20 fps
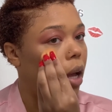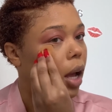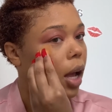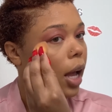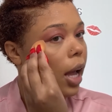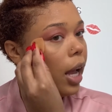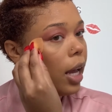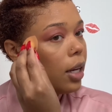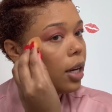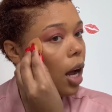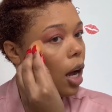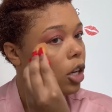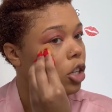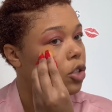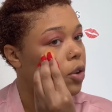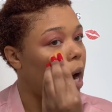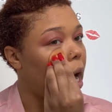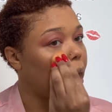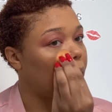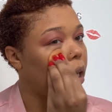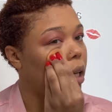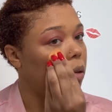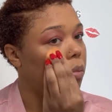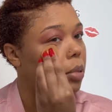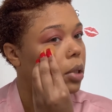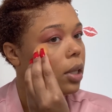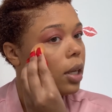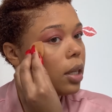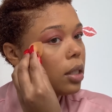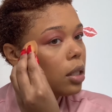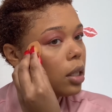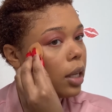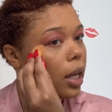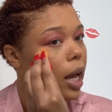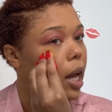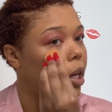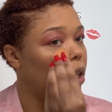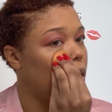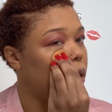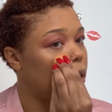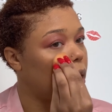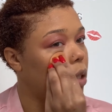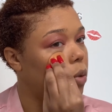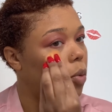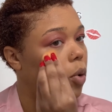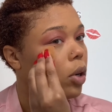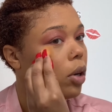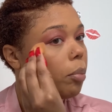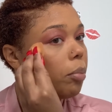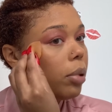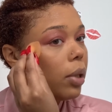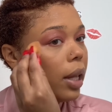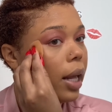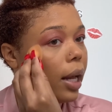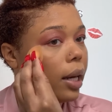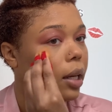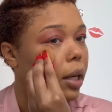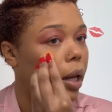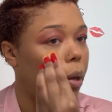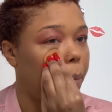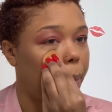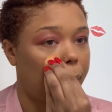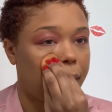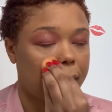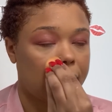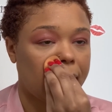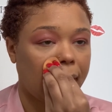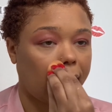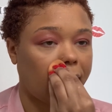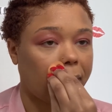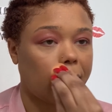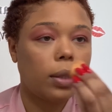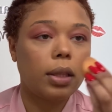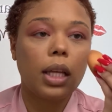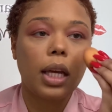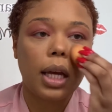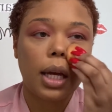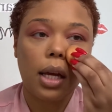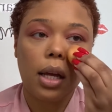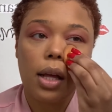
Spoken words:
and not dragging, because again, you just want to blend and push everything